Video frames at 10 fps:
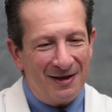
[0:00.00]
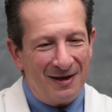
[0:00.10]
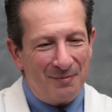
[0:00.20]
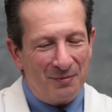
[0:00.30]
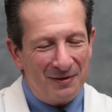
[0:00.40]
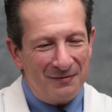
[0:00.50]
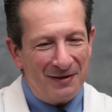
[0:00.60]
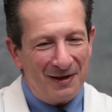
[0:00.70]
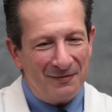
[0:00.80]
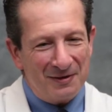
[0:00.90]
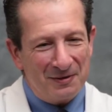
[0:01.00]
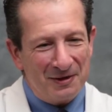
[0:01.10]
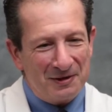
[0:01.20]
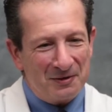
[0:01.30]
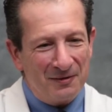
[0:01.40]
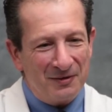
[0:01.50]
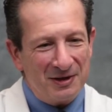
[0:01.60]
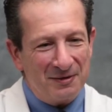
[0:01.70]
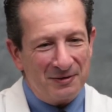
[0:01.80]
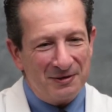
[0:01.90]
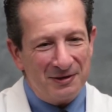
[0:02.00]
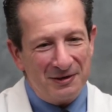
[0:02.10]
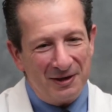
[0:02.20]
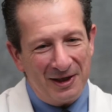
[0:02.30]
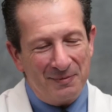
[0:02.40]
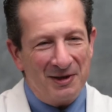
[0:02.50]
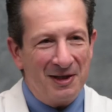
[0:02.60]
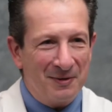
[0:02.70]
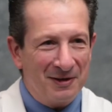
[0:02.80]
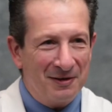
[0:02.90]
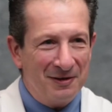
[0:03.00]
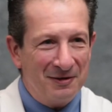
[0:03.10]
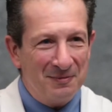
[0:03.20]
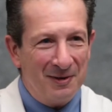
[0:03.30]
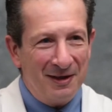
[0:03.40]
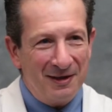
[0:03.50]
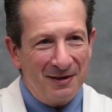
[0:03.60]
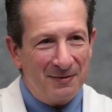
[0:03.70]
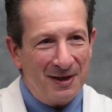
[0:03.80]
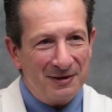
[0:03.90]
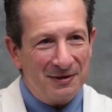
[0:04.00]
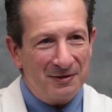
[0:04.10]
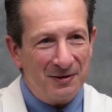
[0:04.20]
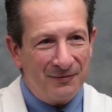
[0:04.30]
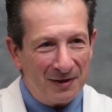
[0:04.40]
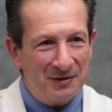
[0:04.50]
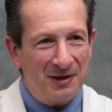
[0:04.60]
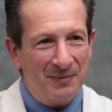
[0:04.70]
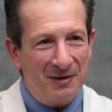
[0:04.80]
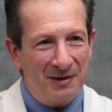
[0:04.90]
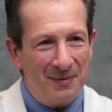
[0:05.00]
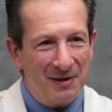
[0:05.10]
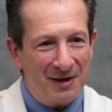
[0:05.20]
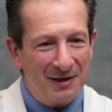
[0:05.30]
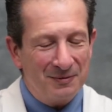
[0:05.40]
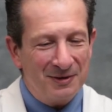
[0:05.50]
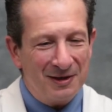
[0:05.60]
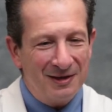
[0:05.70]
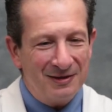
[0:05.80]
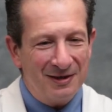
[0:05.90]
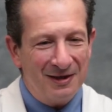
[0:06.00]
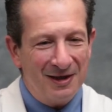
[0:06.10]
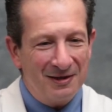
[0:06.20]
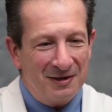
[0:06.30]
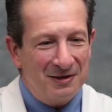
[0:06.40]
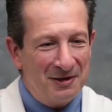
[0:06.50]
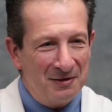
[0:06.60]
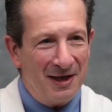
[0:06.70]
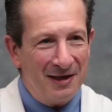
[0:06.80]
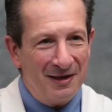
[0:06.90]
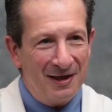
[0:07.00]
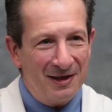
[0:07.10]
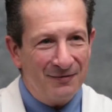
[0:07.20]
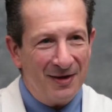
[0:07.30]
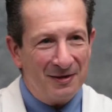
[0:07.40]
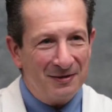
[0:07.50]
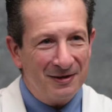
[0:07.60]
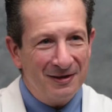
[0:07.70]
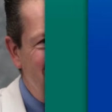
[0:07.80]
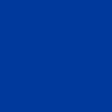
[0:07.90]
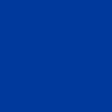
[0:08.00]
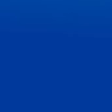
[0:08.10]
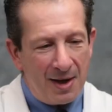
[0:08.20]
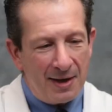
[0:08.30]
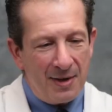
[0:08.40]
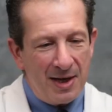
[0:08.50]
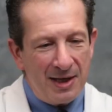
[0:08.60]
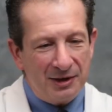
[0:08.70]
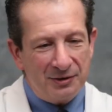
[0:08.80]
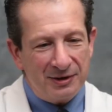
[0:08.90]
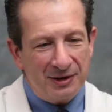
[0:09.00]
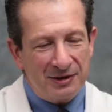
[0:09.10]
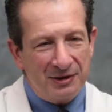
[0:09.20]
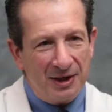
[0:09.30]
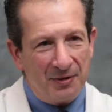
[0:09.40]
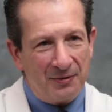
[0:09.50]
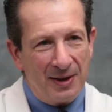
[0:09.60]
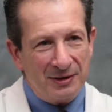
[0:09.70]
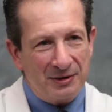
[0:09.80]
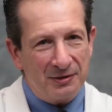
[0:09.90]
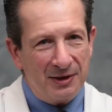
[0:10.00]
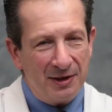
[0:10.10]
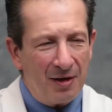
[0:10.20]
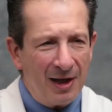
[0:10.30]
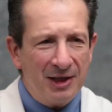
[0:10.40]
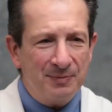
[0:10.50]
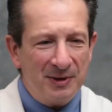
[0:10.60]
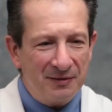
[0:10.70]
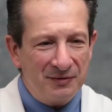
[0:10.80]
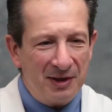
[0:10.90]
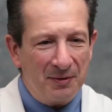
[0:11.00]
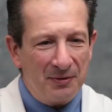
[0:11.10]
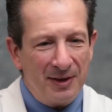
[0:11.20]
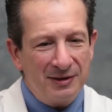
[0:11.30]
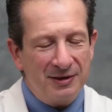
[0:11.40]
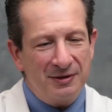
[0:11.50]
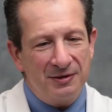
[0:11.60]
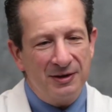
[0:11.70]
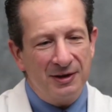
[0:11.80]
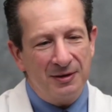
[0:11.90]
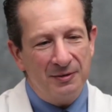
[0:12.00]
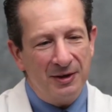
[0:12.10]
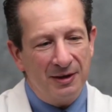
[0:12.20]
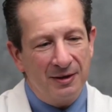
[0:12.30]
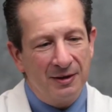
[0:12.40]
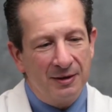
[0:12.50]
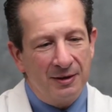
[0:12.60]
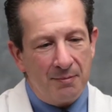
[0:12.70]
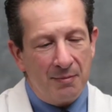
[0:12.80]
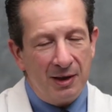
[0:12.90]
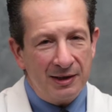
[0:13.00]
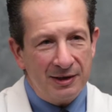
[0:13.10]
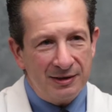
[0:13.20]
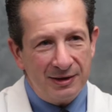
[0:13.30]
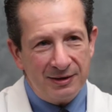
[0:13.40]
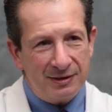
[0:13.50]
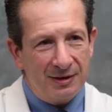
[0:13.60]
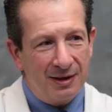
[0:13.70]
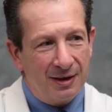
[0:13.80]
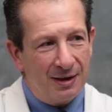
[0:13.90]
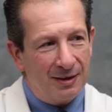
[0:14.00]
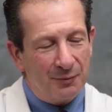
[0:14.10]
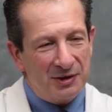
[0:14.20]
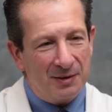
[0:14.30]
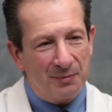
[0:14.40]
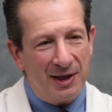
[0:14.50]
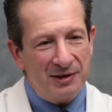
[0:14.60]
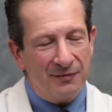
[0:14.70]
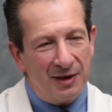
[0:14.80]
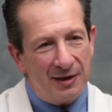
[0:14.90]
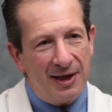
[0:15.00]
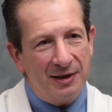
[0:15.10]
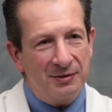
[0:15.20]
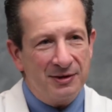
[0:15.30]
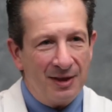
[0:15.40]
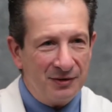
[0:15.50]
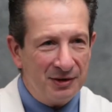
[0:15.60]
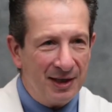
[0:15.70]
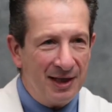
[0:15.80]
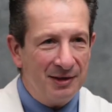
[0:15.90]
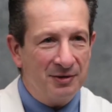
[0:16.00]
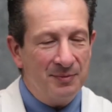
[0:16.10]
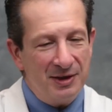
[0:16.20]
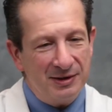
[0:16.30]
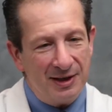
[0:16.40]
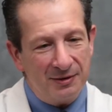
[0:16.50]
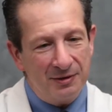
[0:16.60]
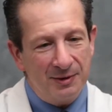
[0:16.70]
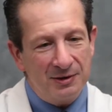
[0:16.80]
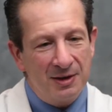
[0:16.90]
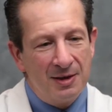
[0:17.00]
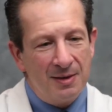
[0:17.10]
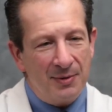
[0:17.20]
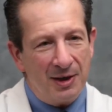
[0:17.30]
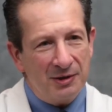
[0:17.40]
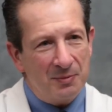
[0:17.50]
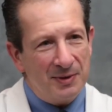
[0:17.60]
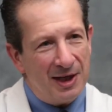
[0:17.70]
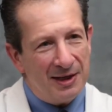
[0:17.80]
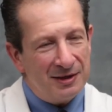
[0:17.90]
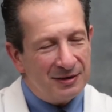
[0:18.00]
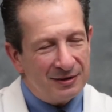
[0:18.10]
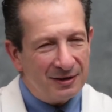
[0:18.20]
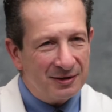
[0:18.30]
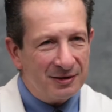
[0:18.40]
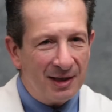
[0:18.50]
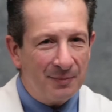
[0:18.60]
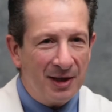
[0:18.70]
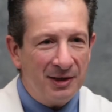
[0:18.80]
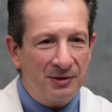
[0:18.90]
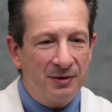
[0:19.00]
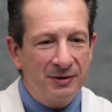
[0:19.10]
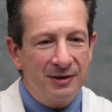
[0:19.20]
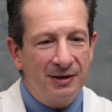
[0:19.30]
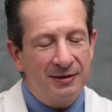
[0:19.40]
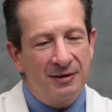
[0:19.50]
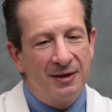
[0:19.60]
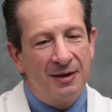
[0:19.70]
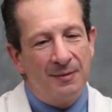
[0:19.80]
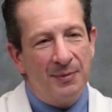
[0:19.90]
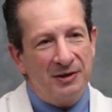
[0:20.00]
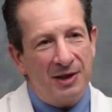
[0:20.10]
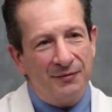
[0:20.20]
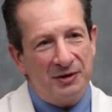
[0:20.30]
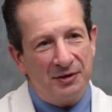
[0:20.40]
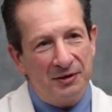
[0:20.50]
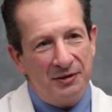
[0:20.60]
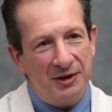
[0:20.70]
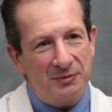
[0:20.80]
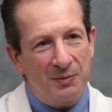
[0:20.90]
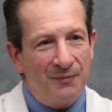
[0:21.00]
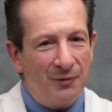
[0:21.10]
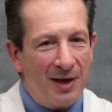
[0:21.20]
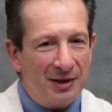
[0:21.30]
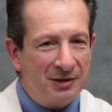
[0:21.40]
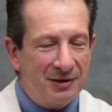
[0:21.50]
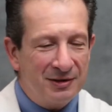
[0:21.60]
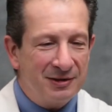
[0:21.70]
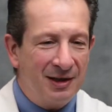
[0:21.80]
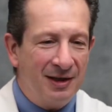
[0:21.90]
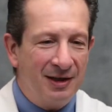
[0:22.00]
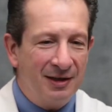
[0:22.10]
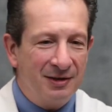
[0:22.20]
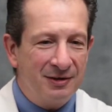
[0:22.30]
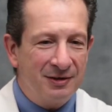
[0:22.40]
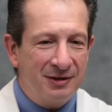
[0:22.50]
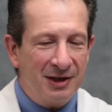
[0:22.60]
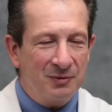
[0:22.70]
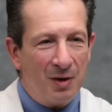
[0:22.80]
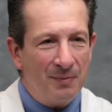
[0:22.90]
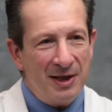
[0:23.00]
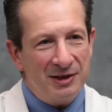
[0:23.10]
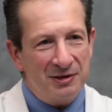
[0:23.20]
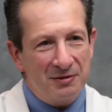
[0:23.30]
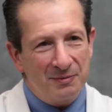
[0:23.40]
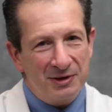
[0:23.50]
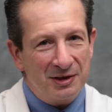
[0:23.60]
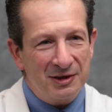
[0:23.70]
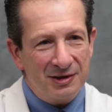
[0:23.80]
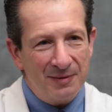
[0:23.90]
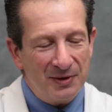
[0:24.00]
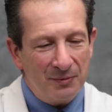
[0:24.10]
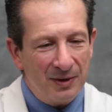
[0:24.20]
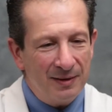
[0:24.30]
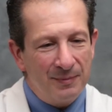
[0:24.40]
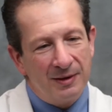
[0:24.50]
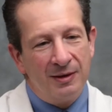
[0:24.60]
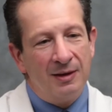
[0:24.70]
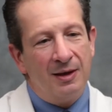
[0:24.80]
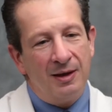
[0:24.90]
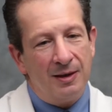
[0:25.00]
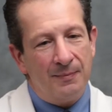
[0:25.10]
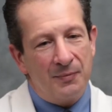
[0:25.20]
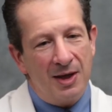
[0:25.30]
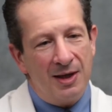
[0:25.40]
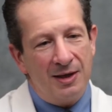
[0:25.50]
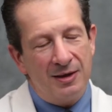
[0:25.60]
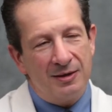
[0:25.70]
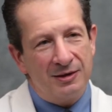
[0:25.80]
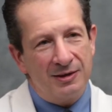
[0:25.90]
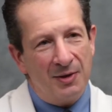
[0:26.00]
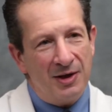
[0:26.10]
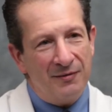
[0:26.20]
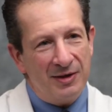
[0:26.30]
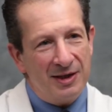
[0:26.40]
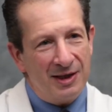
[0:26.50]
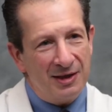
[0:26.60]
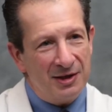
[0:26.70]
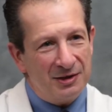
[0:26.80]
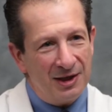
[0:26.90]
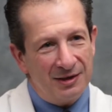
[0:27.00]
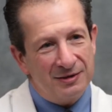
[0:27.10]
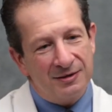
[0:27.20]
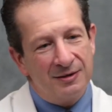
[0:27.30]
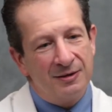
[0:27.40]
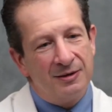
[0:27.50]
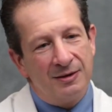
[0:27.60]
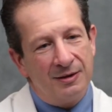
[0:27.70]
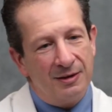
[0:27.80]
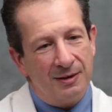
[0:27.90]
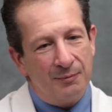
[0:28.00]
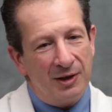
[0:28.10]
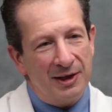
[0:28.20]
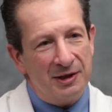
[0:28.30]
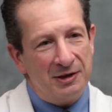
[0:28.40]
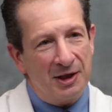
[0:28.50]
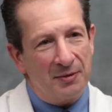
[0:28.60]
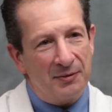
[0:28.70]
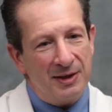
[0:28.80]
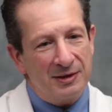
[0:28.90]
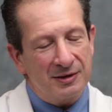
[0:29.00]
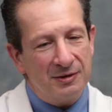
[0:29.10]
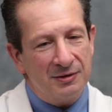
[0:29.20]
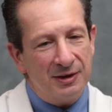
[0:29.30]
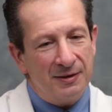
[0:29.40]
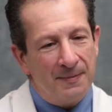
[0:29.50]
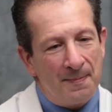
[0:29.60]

I briefly left to go to Detroit for general surgery training, but then returned to do my thoracic surgery fellowship here at the Medical College of Wisconsin and then continued on as faculty. My main interest is general thoracic surgery and all aspects of general thoracic surgery, including malignancies, uh, which comprise of lung cancer, esophageal cancer, mediastinal tumors, but also benign disease such as hyperhidrosis, paraesophageal hernias, rib fractures, and chest wall pain syndromes such as slipping rib, um, and just about everything in the chest um, related to general thoracic surgery.